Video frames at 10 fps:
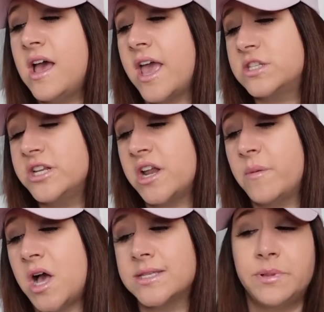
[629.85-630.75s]
I have a screenshot of
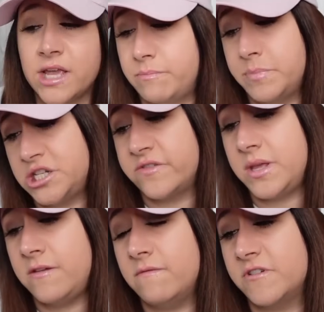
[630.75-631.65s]
the box, blank purchase for
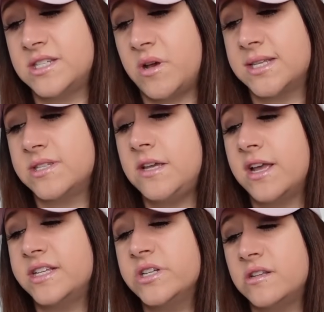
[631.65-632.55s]
me versus the box that I received.
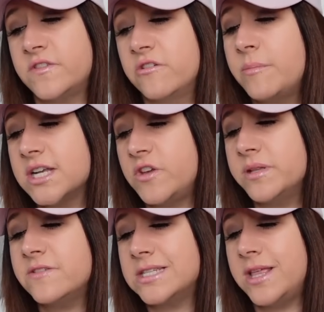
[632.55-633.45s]
I'd like to return this for the correct box. If you
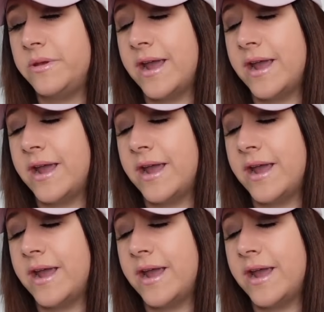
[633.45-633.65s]
please advise me, that'd be